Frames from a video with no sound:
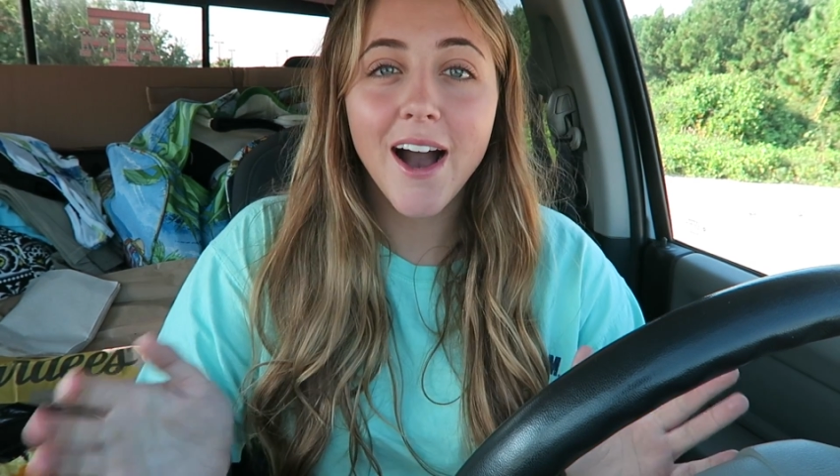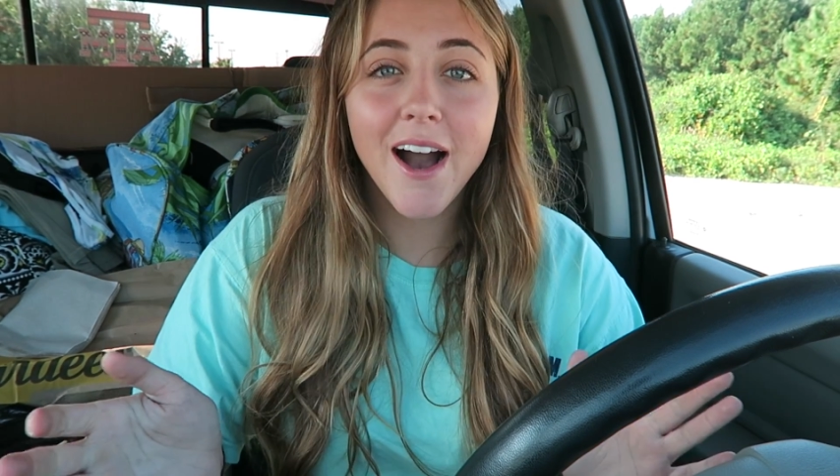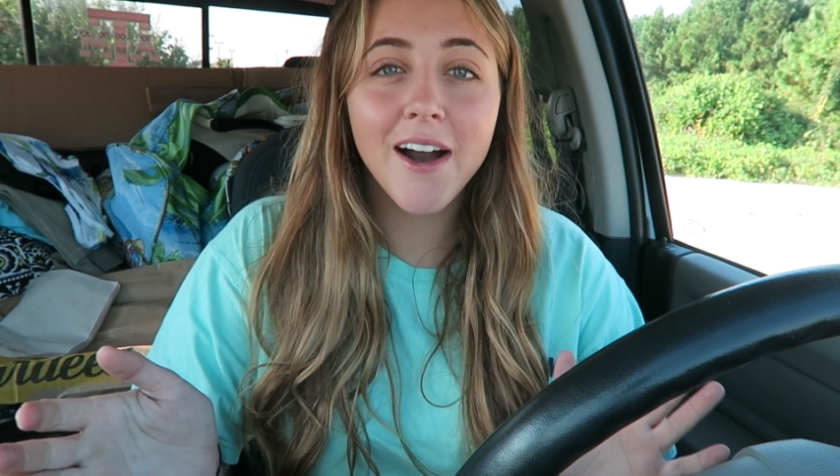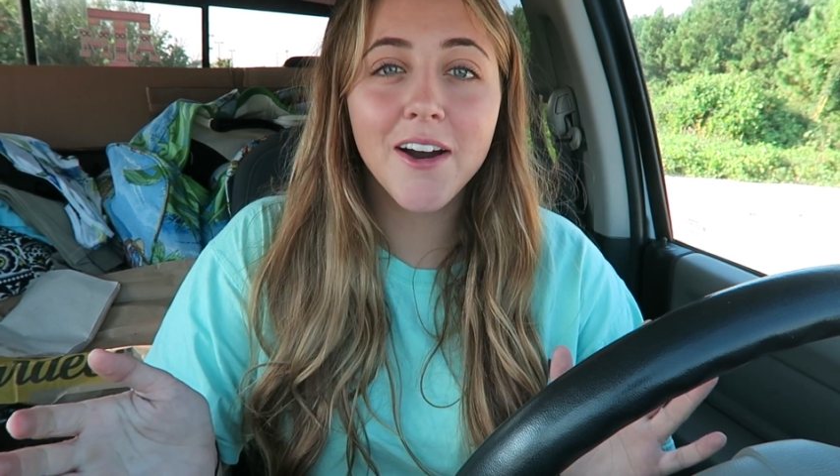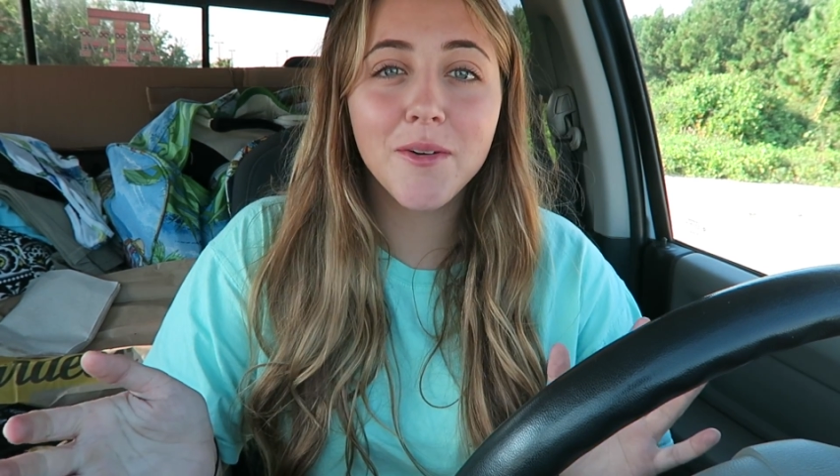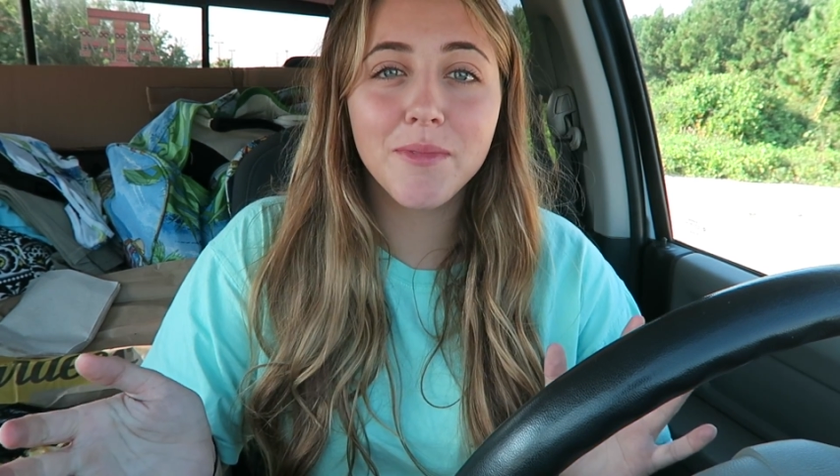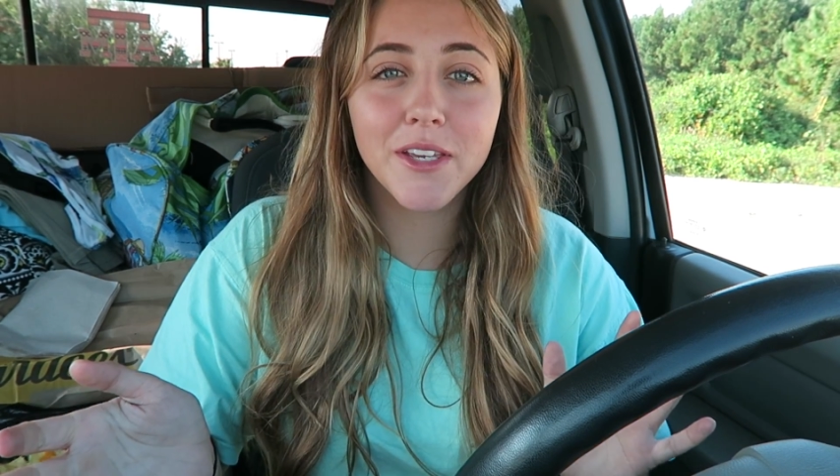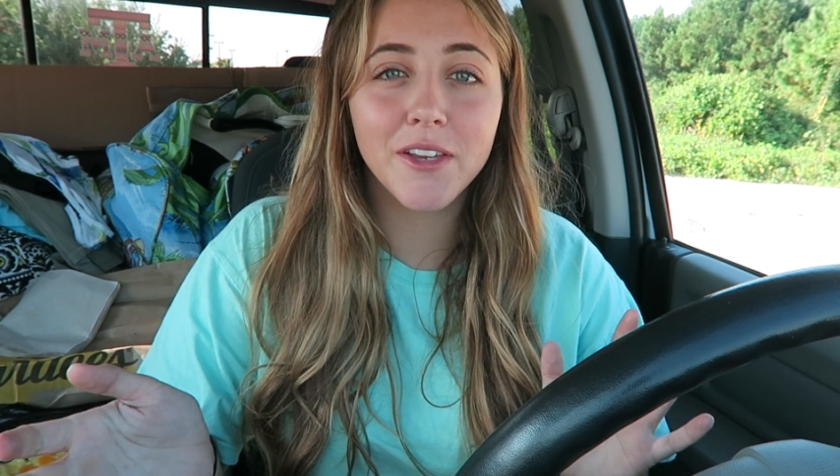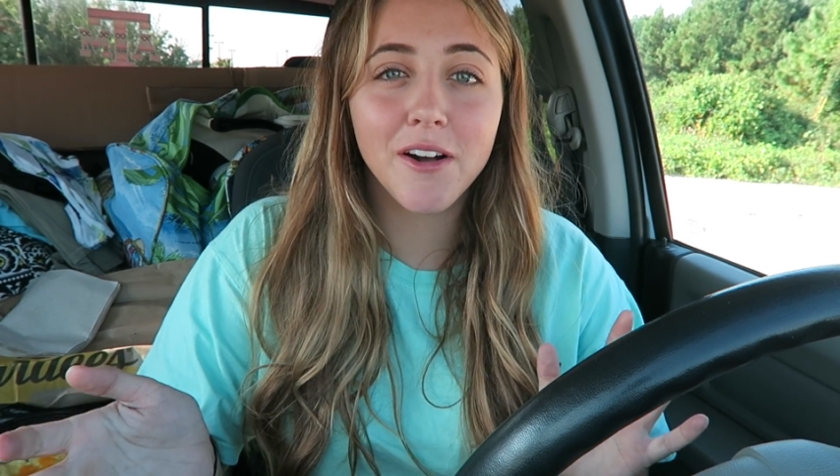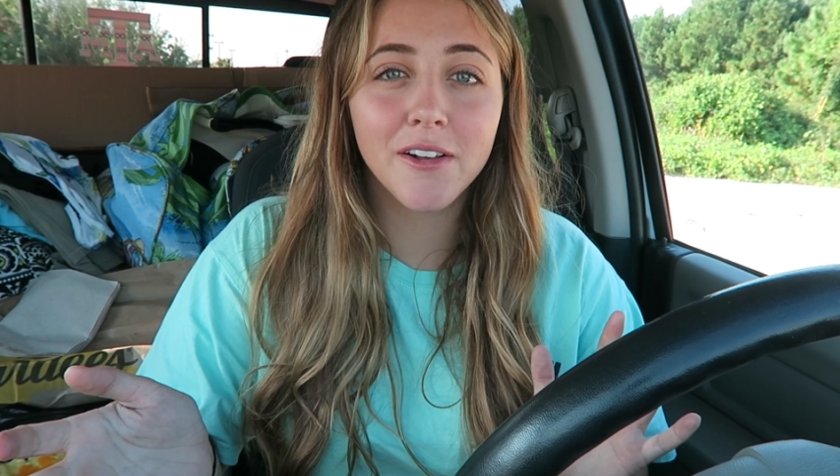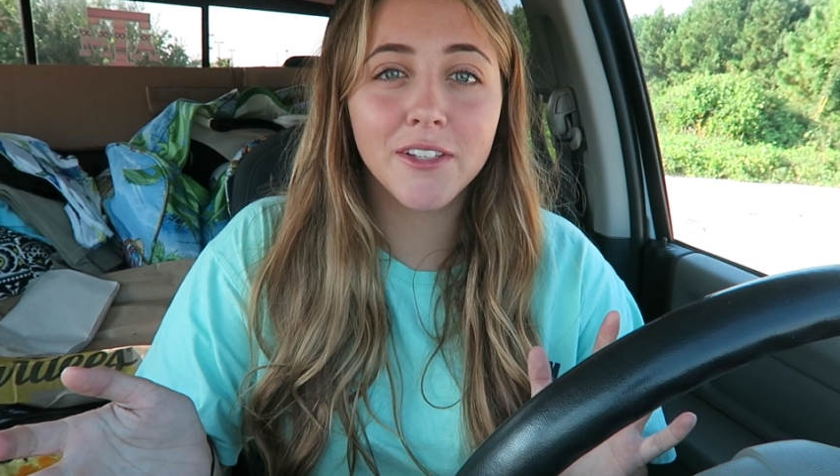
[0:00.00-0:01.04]
I hope
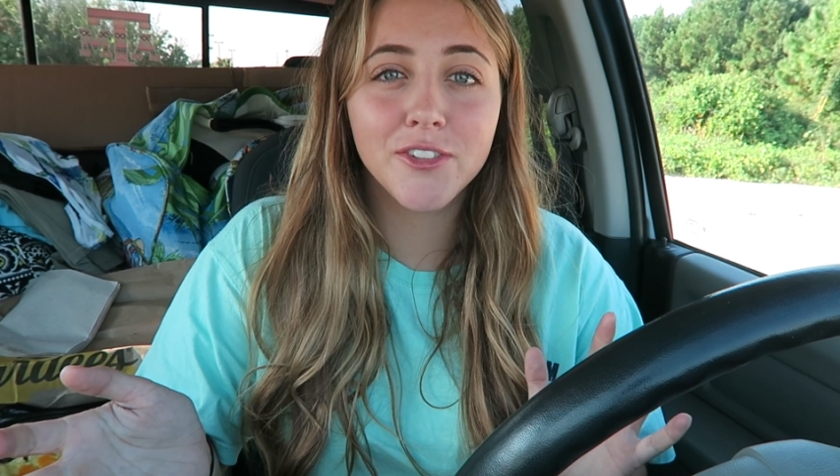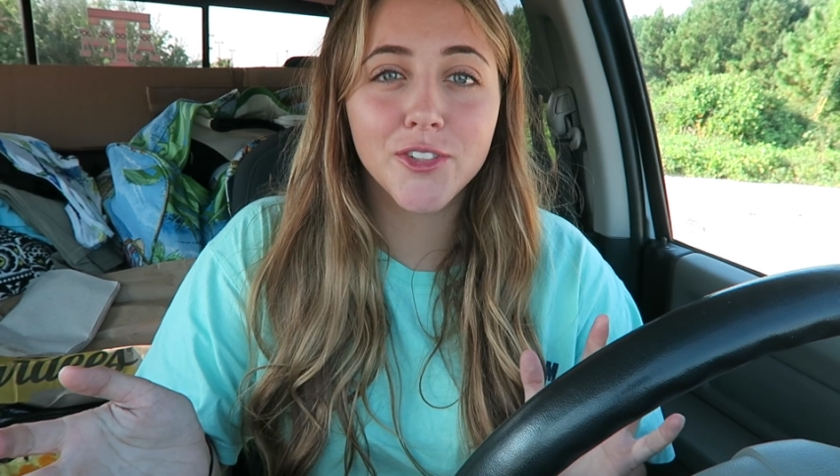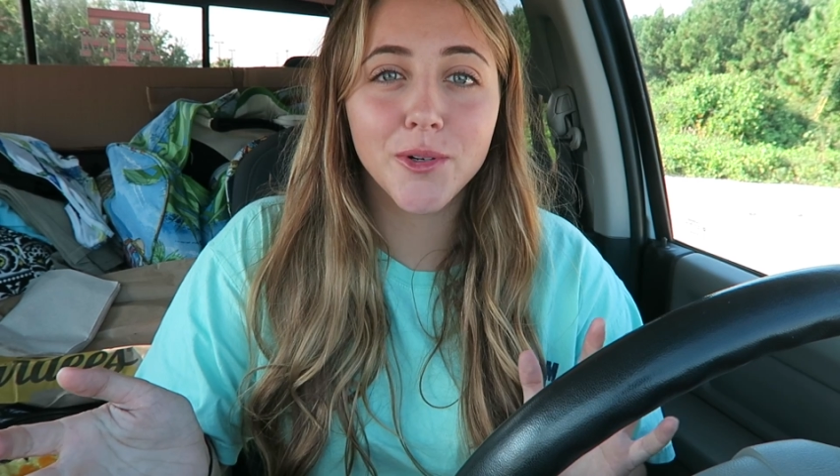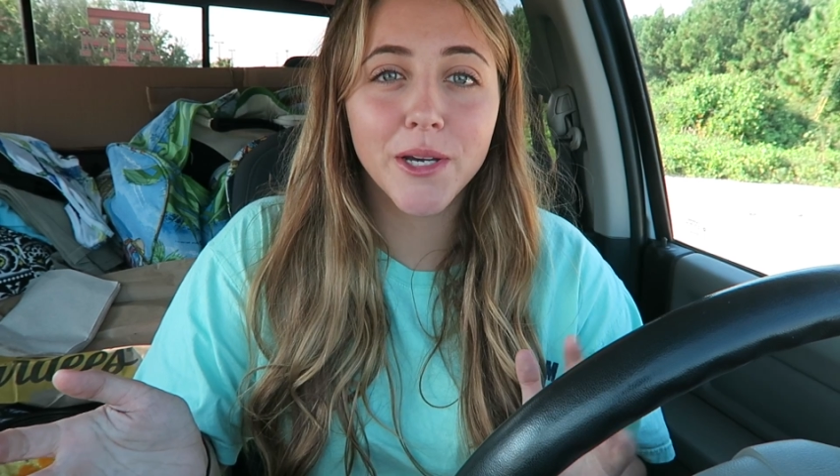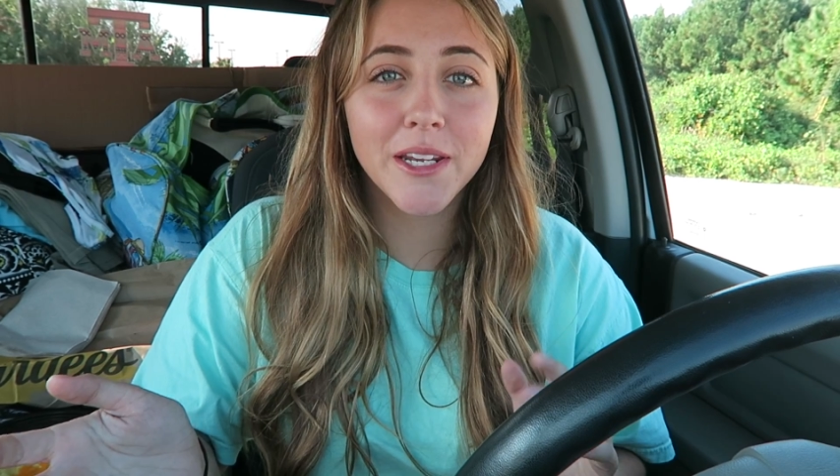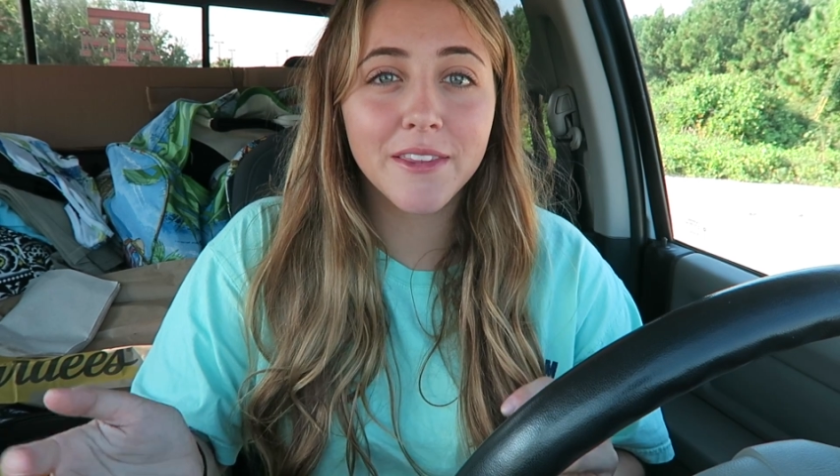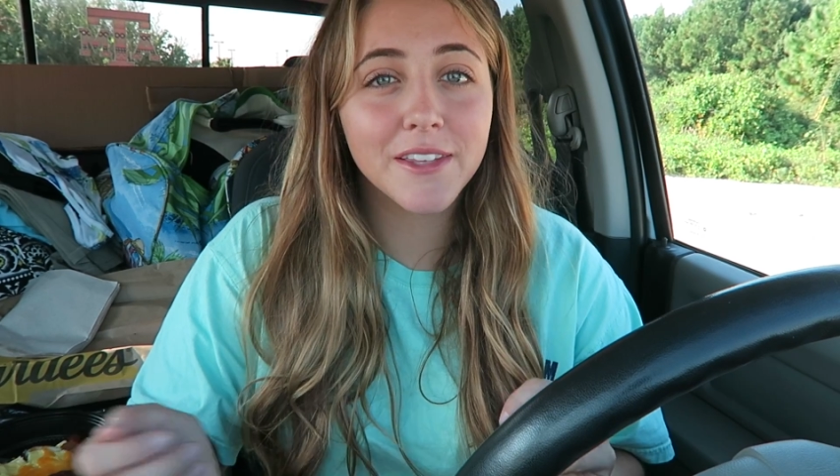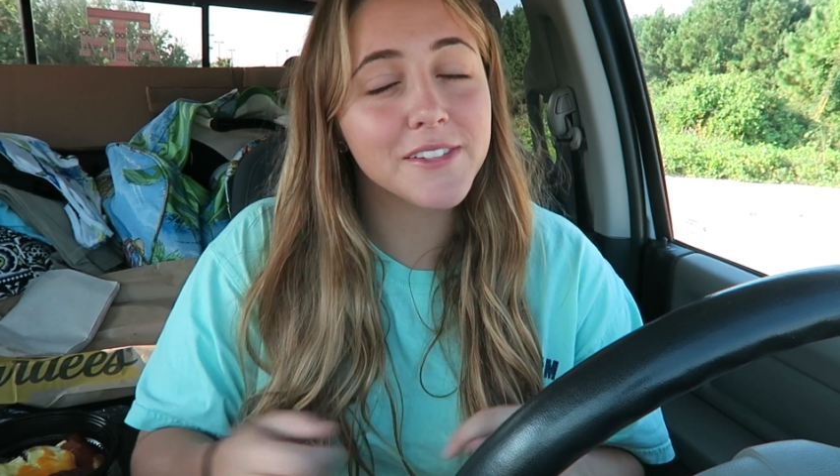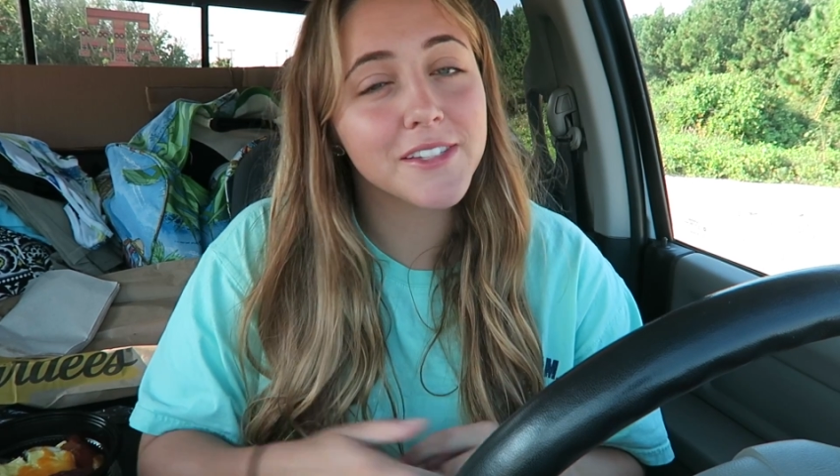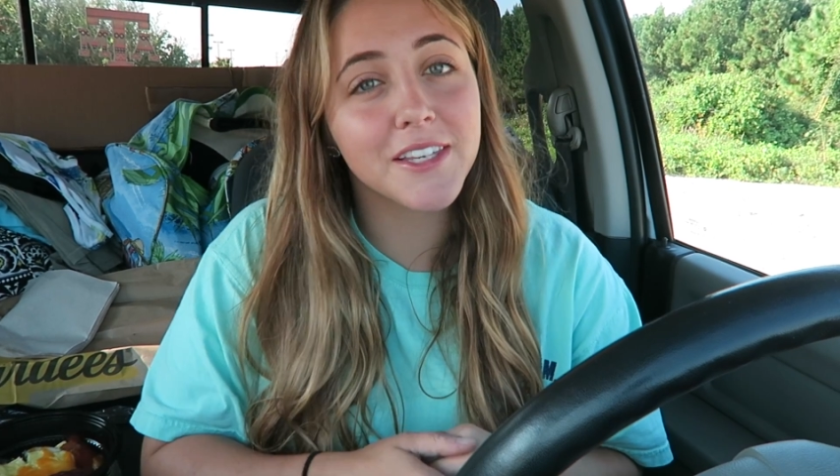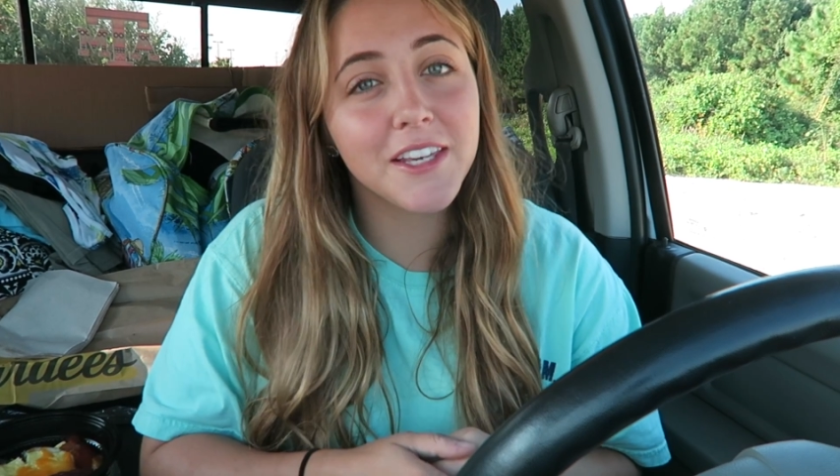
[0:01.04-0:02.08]
that y'all enjoyed
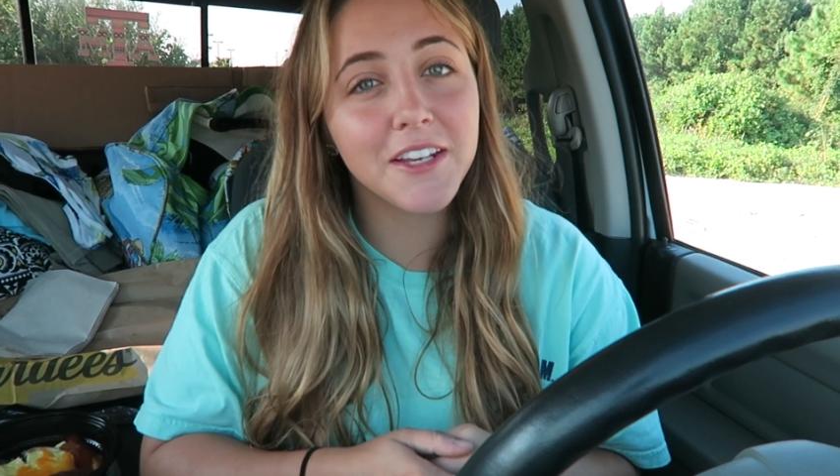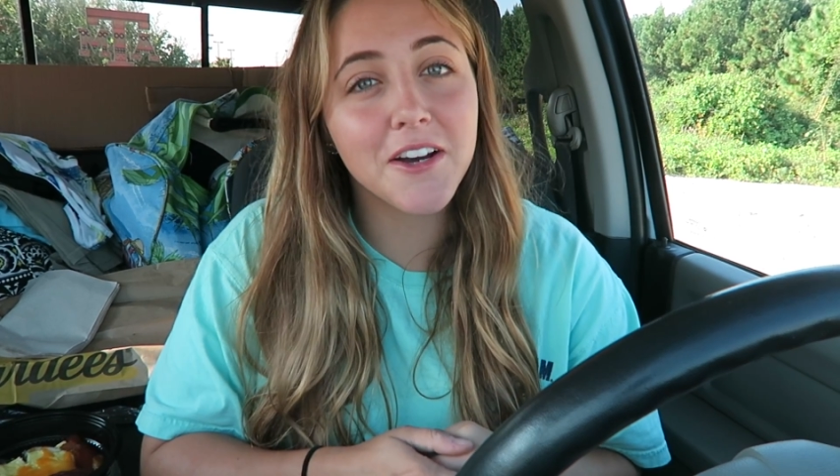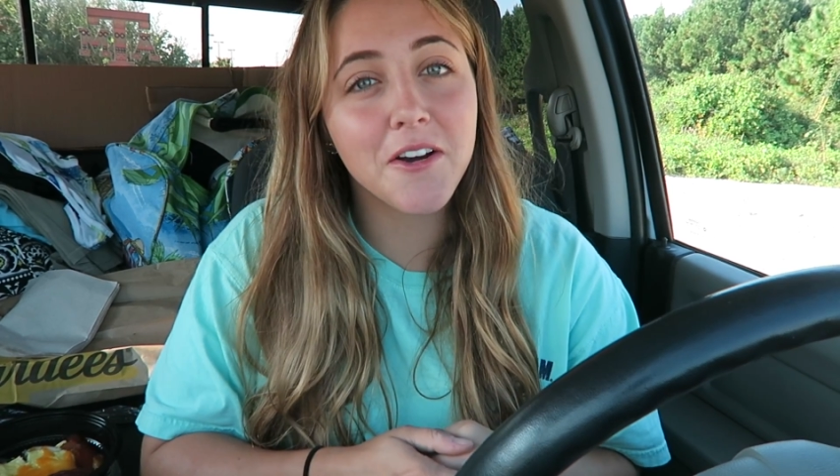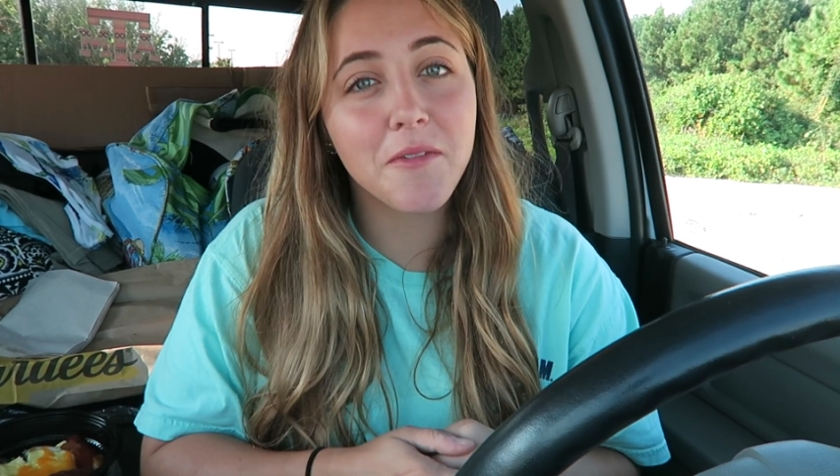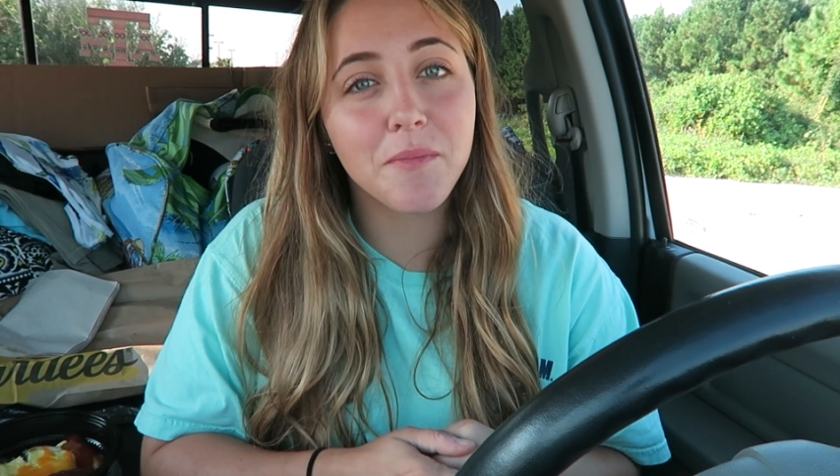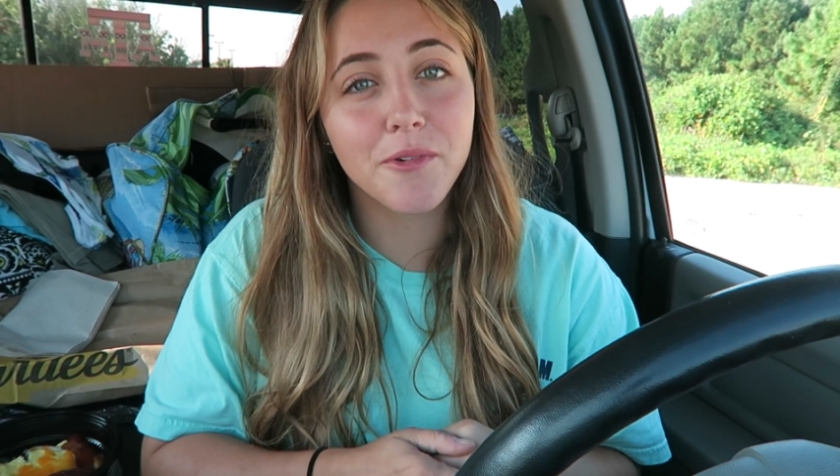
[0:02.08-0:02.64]
this keto